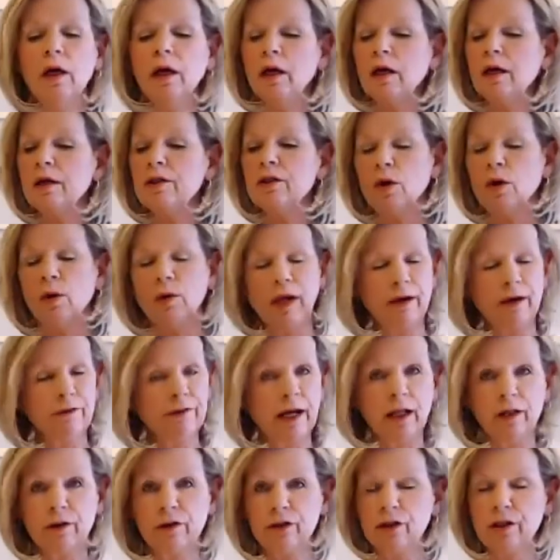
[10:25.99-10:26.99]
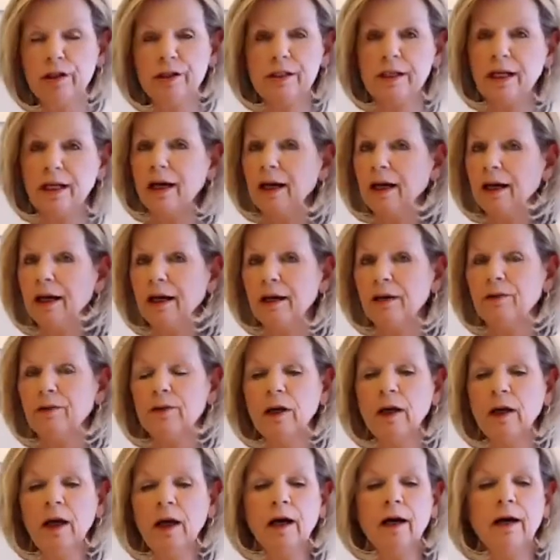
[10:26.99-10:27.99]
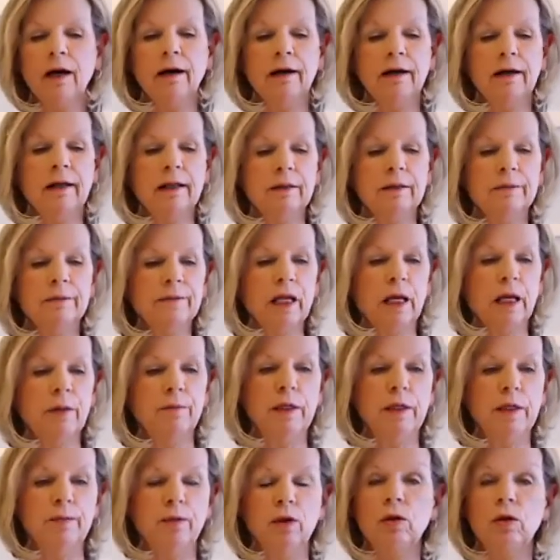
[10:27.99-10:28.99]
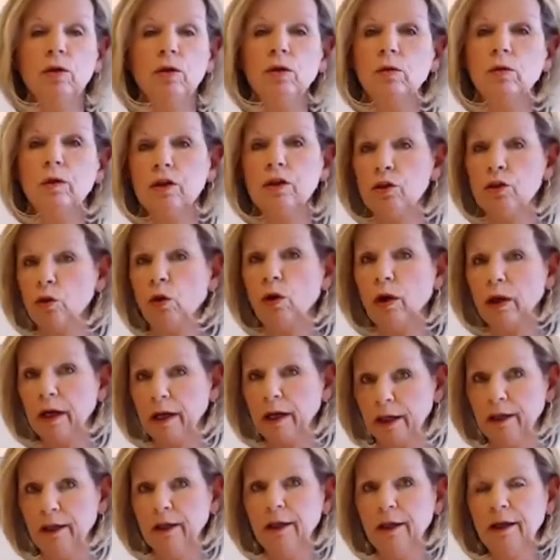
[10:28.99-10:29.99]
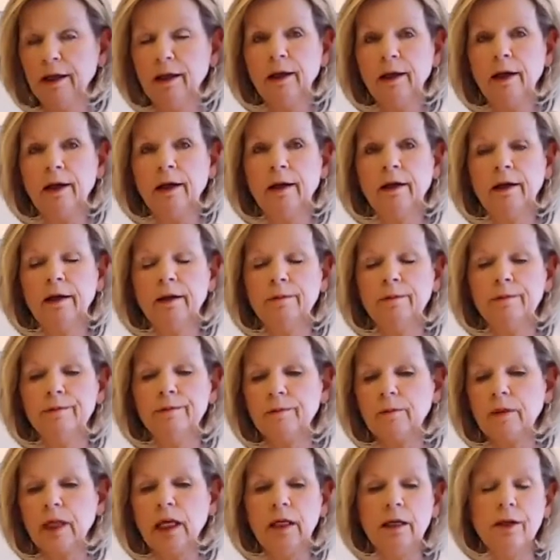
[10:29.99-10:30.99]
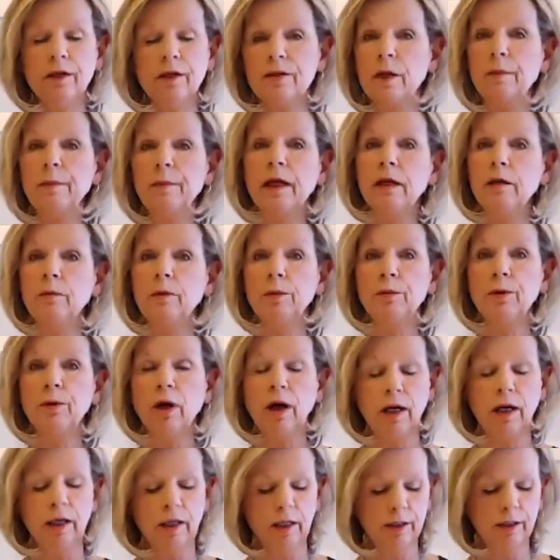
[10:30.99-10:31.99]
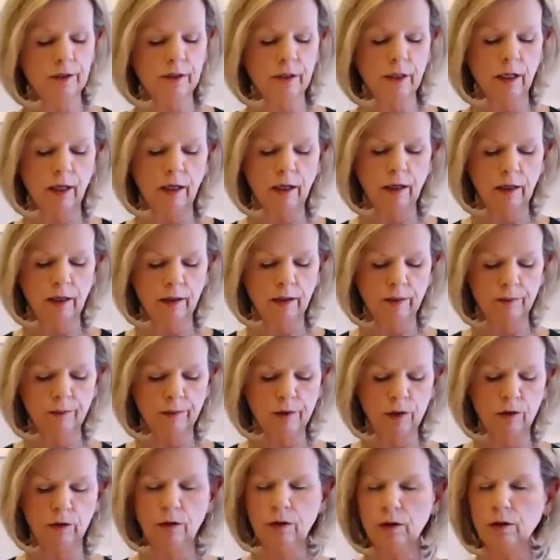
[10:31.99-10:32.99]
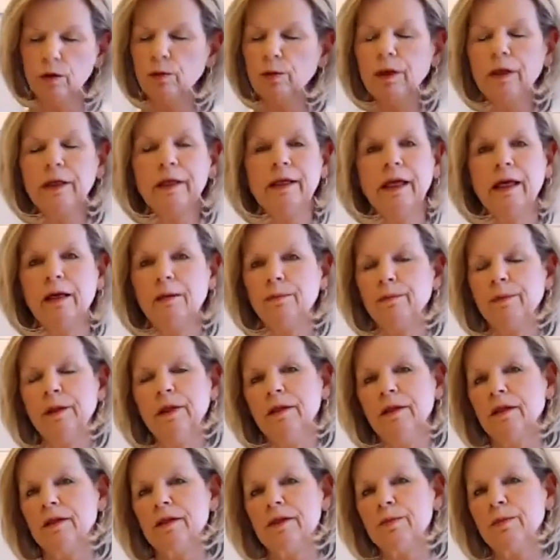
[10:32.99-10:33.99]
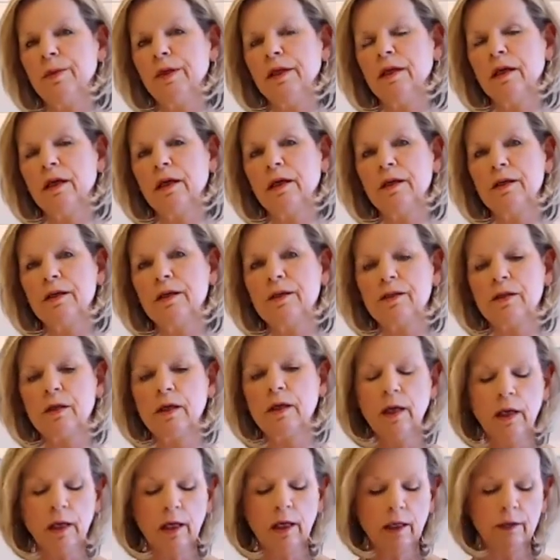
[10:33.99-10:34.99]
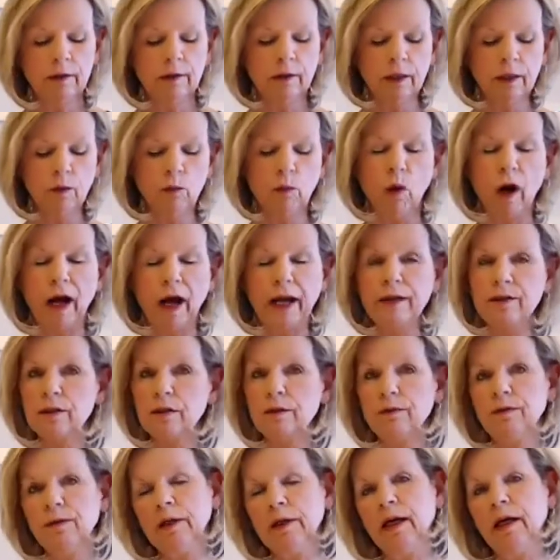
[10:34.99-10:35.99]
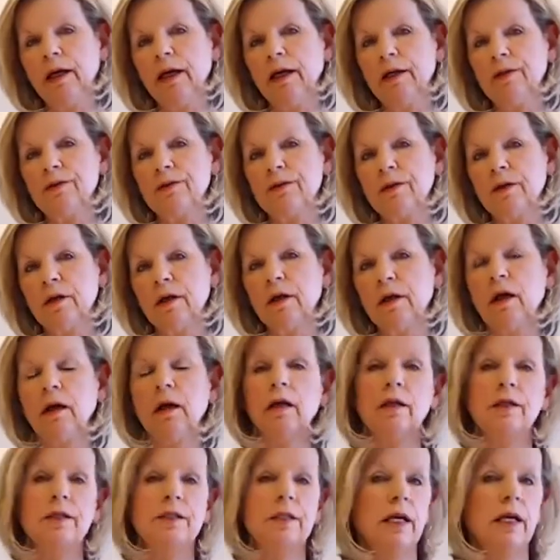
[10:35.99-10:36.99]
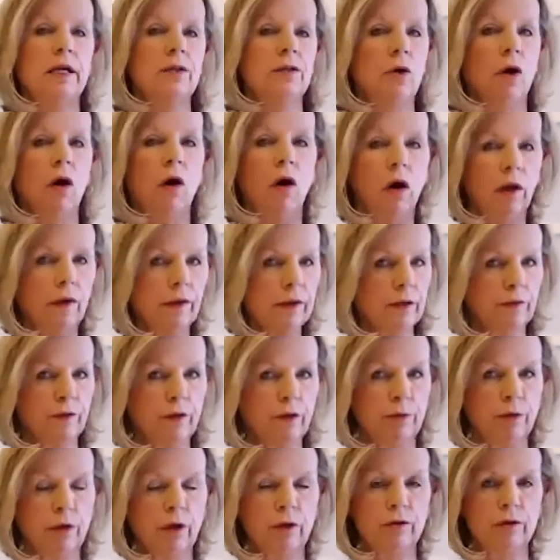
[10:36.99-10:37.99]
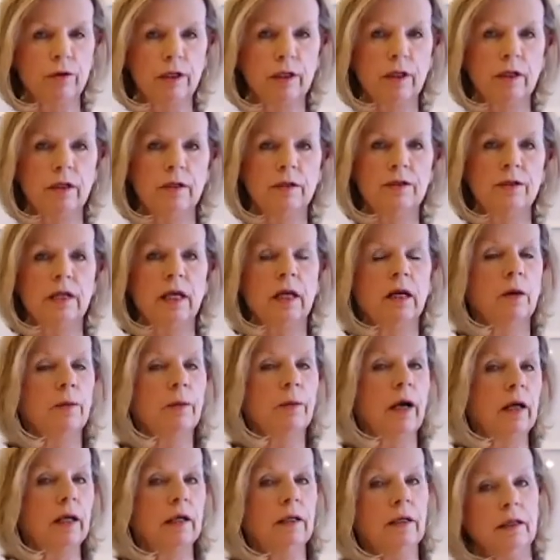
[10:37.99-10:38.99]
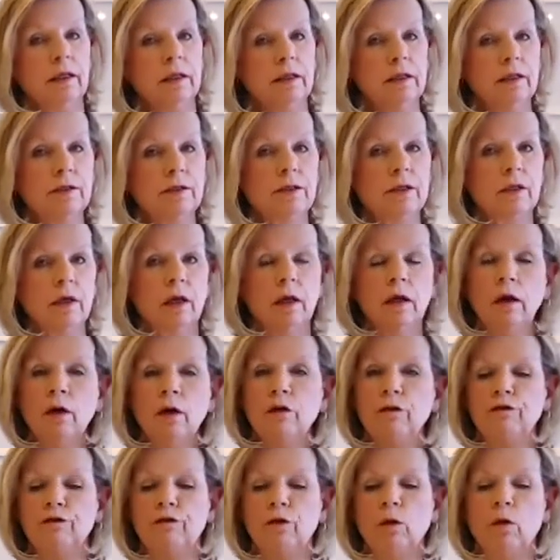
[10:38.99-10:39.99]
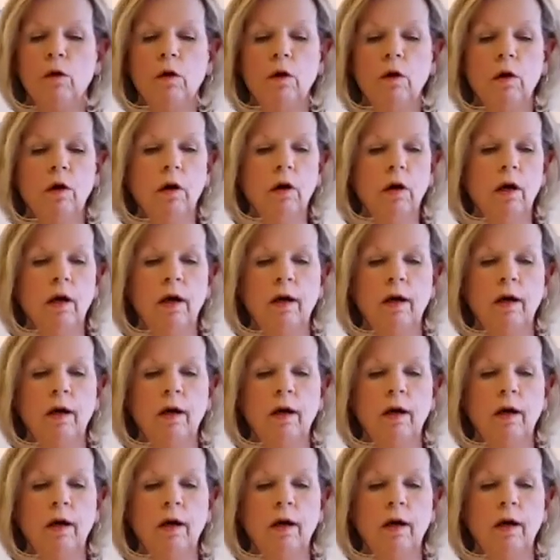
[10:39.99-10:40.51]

don't have allergies to eggs, and people who enjoy eating some animal products. You really can't beat this, because the whites of the eggs contains all the different proteins that our body needs for,